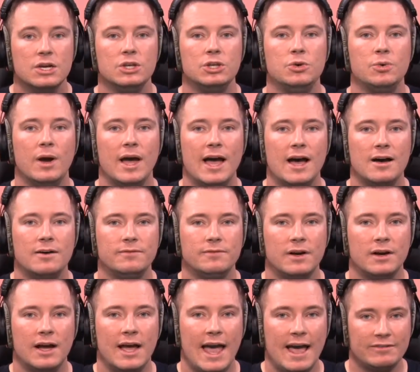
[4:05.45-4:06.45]
you have
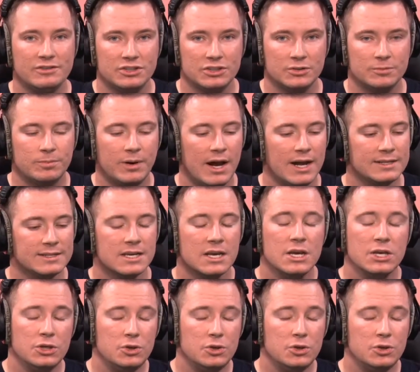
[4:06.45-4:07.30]
half shield pots,